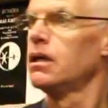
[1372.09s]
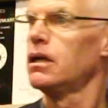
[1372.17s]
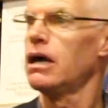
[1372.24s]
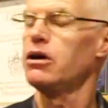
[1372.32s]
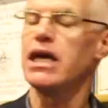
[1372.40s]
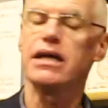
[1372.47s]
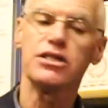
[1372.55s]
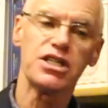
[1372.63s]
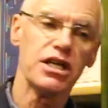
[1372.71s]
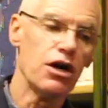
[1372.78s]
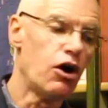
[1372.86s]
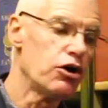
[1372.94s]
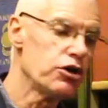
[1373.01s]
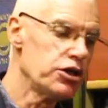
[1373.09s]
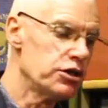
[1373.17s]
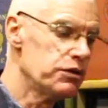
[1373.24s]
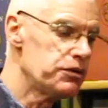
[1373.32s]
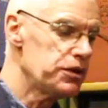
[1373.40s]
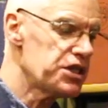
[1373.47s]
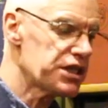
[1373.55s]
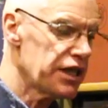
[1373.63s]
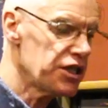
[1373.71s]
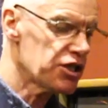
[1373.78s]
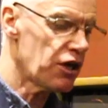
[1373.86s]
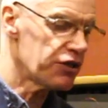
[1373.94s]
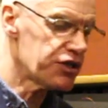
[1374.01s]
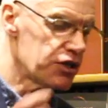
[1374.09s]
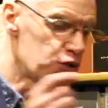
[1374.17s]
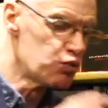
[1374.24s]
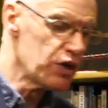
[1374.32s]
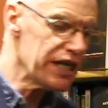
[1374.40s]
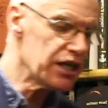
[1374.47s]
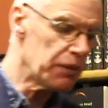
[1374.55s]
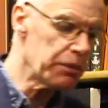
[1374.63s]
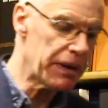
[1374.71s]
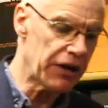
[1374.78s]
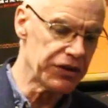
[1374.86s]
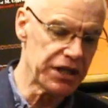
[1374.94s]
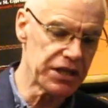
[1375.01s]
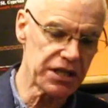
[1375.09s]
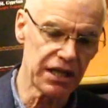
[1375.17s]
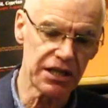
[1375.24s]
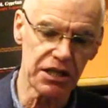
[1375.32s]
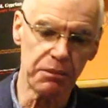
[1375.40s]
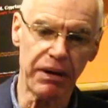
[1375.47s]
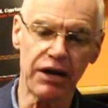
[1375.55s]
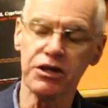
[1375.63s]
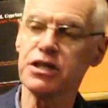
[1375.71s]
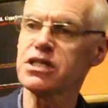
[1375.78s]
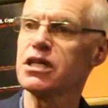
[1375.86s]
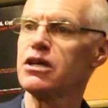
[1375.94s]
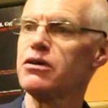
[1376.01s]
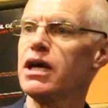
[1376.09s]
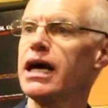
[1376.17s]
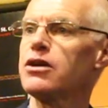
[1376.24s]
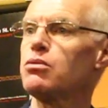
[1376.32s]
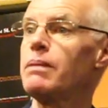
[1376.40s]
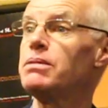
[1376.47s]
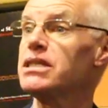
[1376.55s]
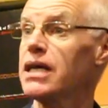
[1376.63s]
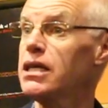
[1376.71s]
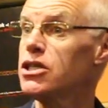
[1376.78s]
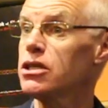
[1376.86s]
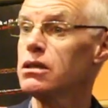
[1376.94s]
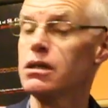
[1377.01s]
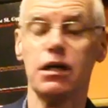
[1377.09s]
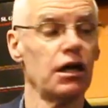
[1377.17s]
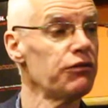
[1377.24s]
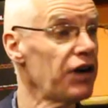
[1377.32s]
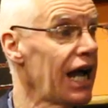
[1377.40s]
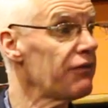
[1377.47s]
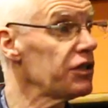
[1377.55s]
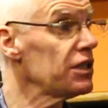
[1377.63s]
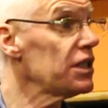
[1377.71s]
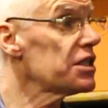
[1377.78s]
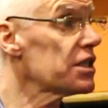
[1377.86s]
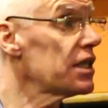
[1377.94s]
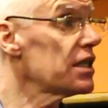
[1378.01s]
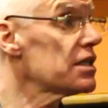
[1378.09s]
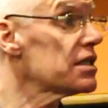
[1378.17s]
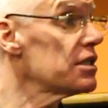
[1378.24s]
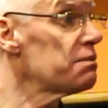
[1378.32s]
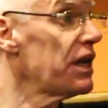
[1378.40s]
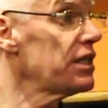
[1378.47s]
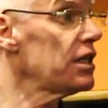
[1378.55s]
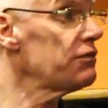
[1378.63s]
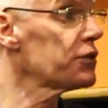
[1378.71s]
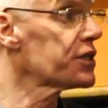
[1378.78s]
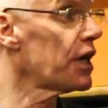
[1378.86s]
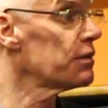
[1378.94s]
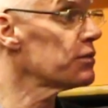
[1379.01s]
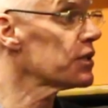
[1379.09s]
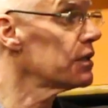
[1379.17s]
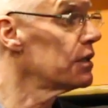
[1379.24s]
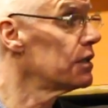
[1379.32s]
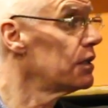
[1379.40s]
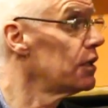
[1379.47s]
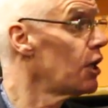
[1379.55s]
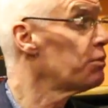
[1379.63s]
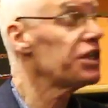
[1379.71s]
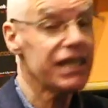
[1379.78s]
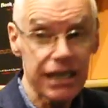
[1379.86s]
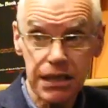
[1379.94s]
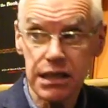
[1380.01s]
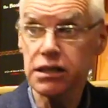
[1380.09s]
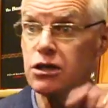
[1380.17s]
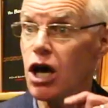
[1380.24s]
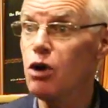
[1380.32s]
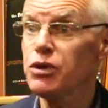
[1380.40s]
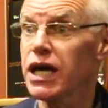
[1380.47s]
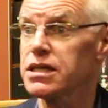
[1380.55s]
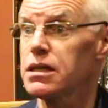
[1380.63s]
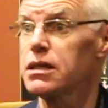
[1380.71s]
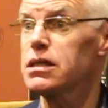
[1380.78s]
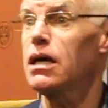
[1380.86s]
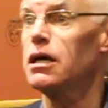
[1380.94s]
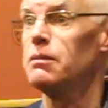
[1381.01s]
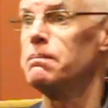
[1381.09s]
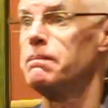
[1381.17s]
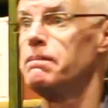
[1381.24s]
Now, again, as he argued, he said he started to read up about these things, and apparently this area had a reputation for having these things since medieval times. But he didn't know that at the time.